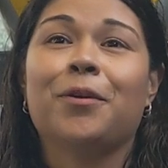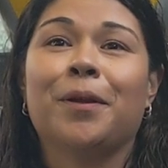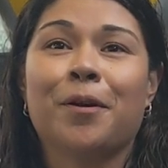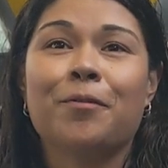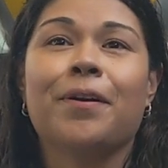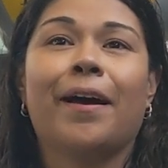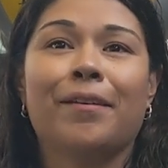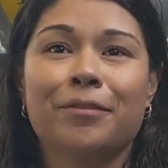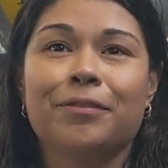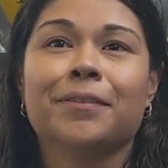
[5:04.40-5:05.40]

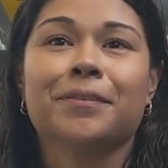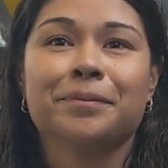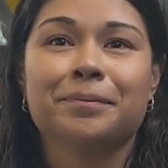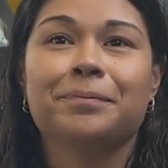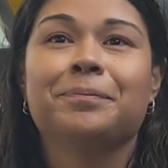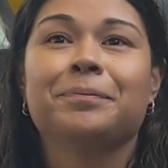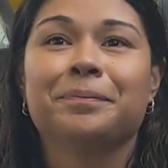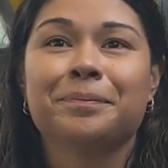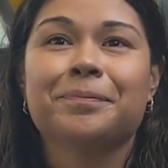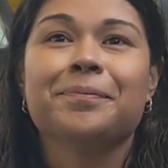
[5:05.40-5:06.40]
305.
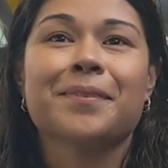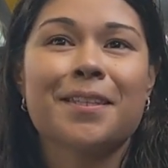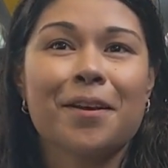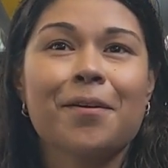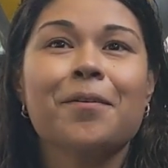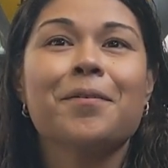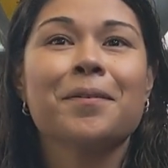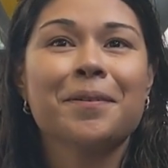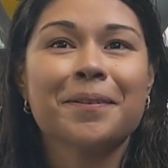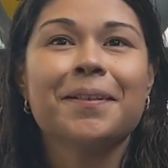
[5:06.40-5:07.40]
So.
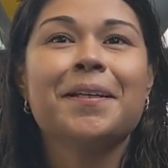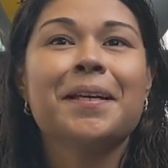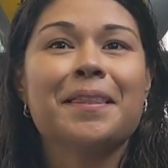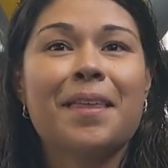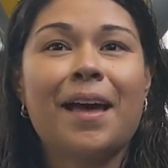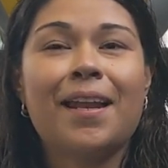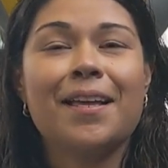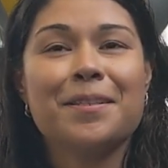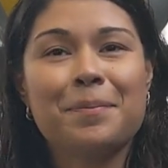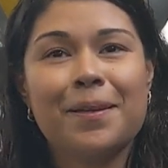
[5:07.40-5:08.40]
That
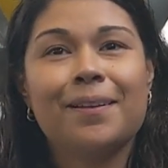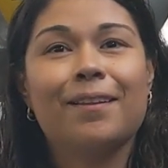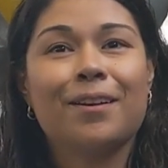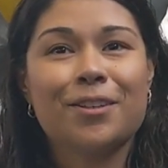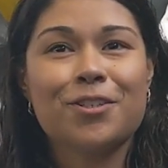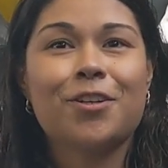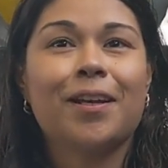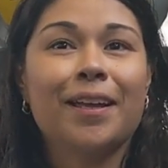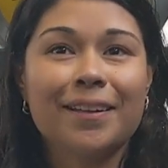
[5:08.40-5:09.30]
has been a long journey.